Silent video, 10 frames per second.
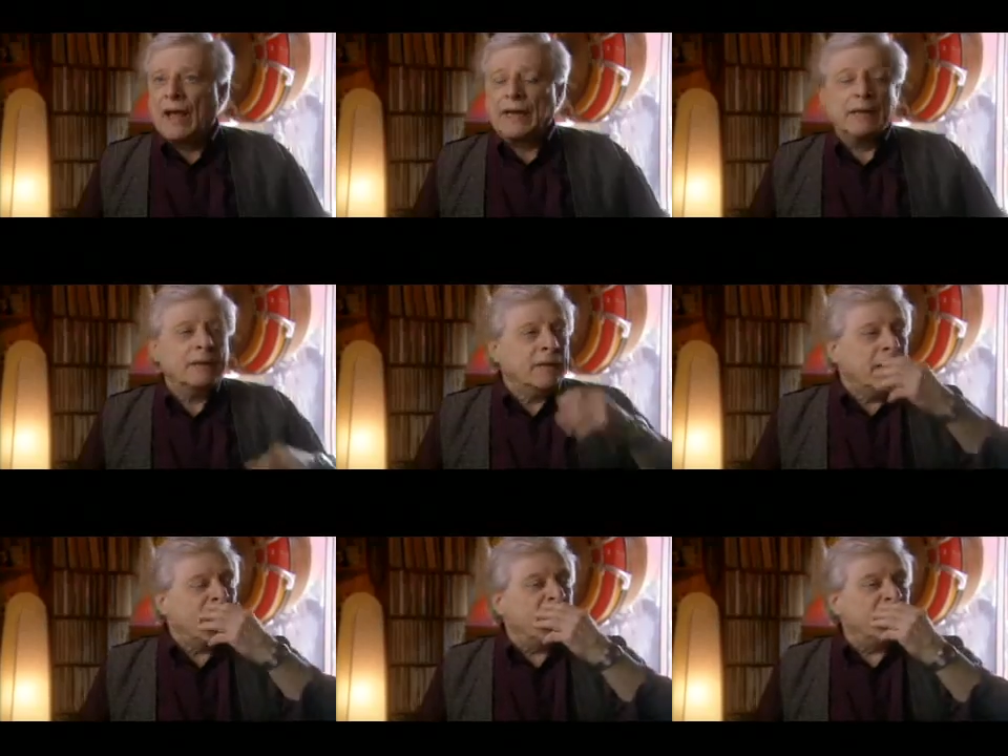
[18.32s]
the Valley,
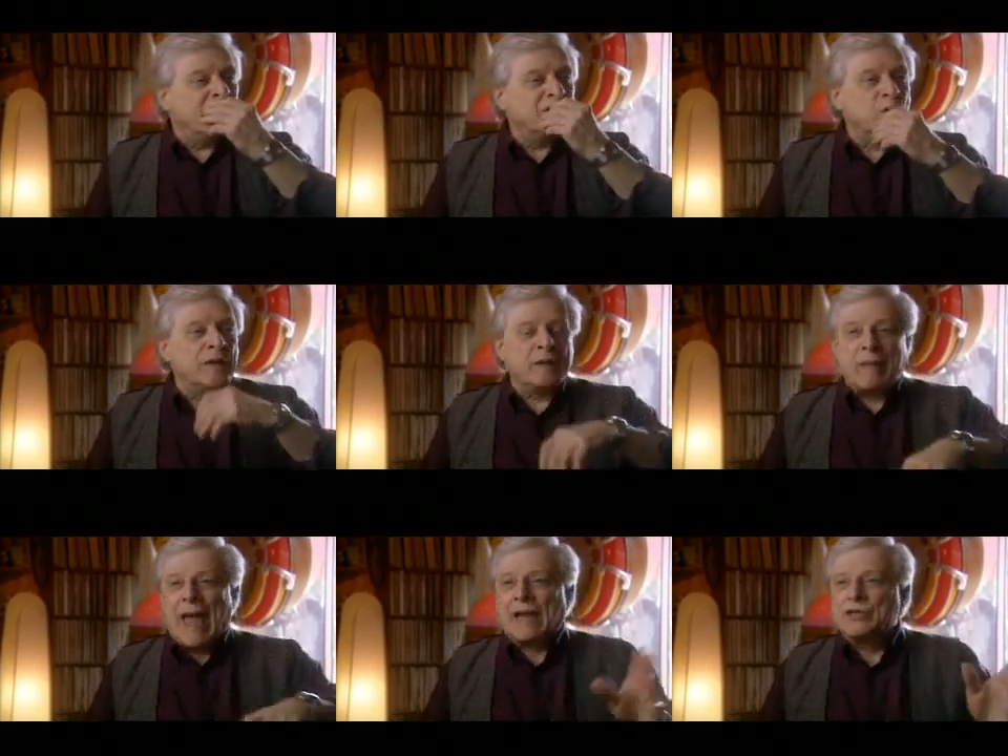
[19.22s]
and they're doing the
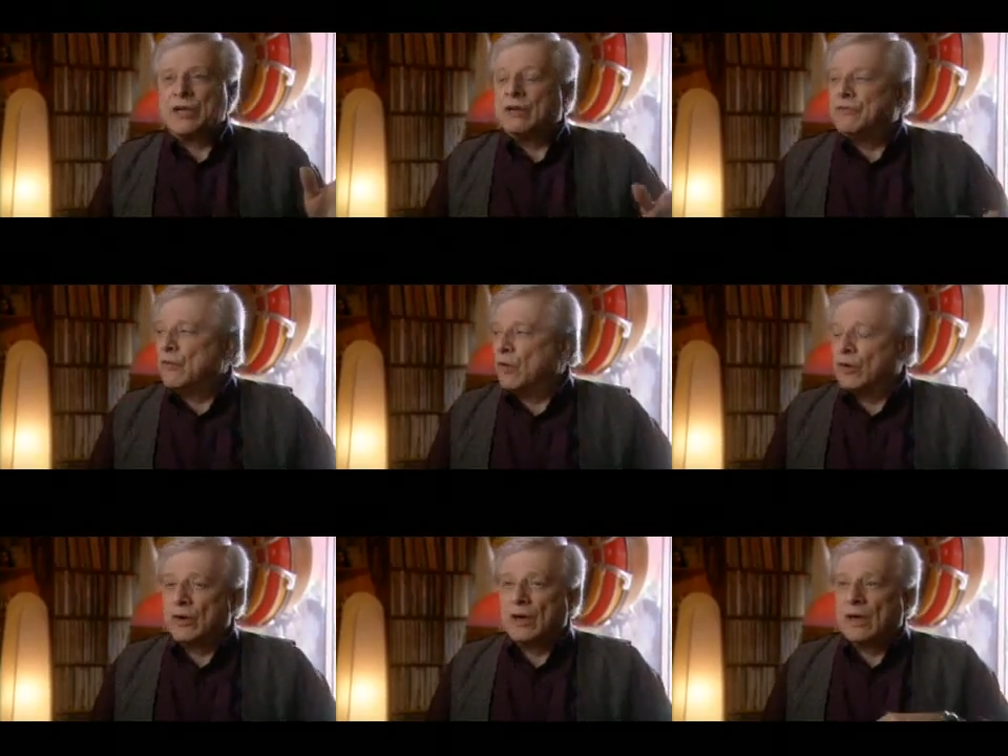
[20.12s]
packaging
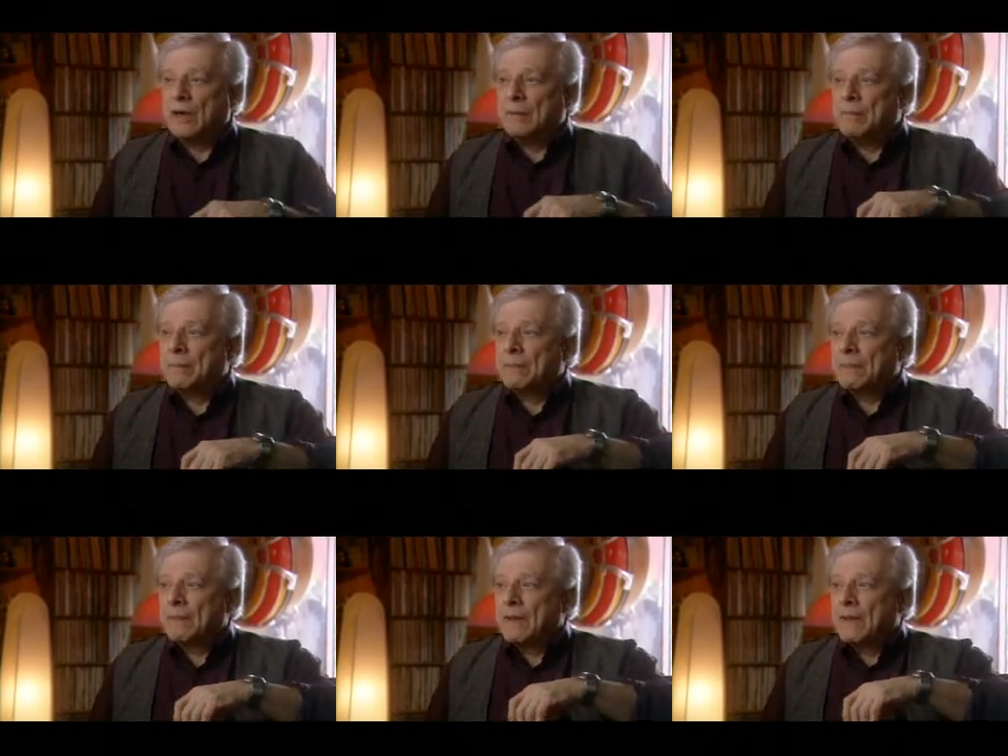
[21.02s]
for
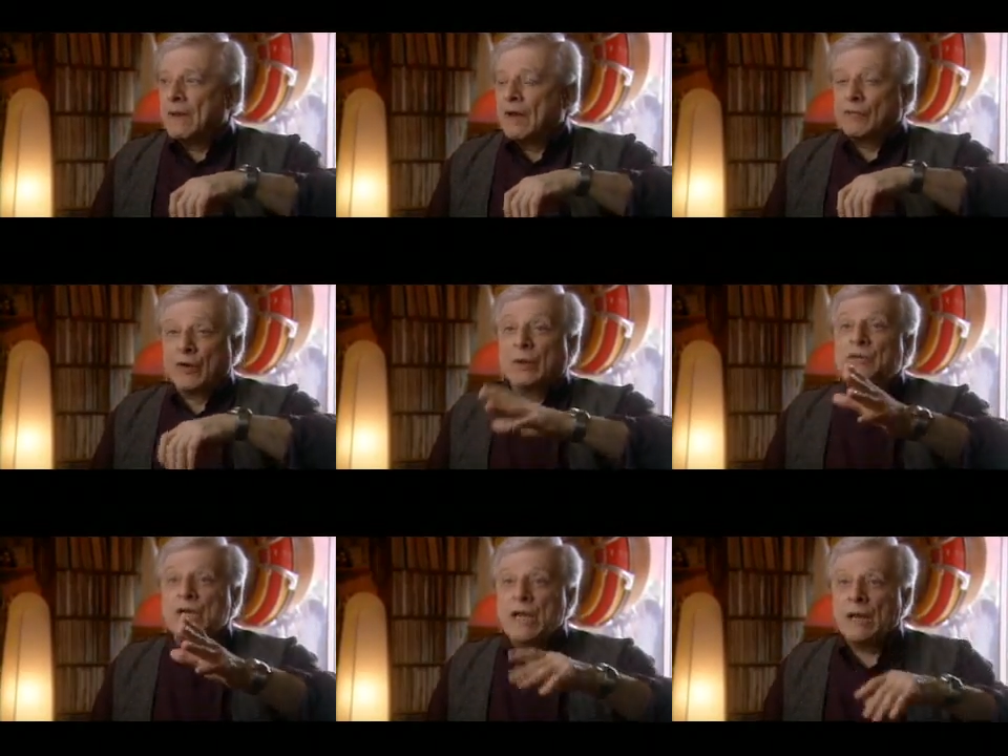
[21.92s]

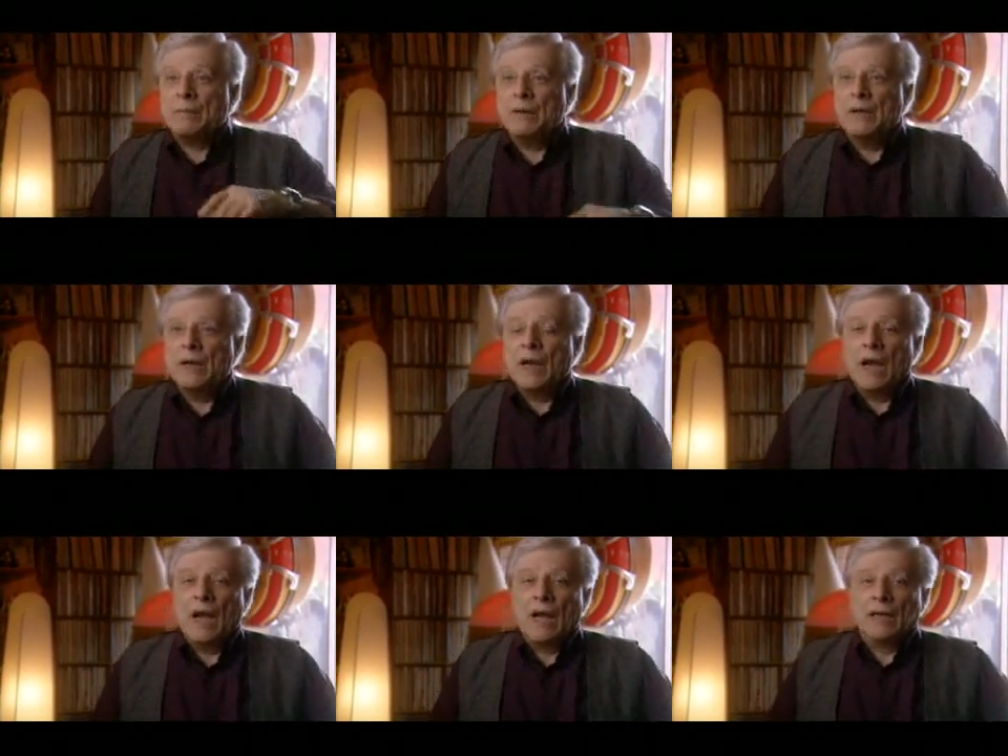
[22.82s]
MGM
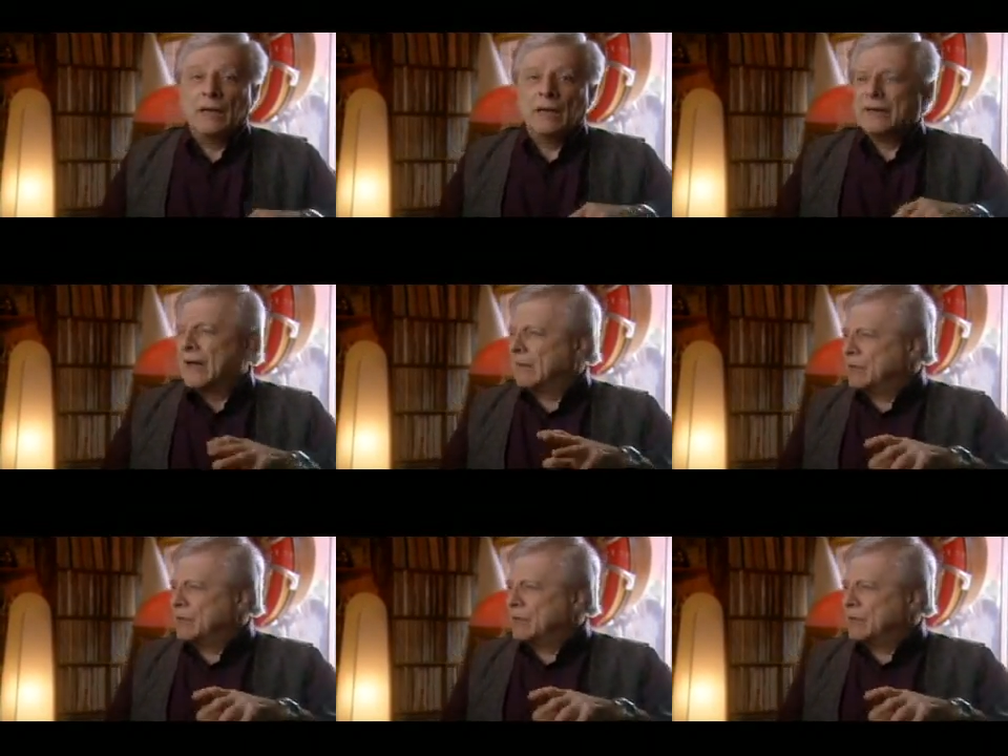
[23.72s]
on not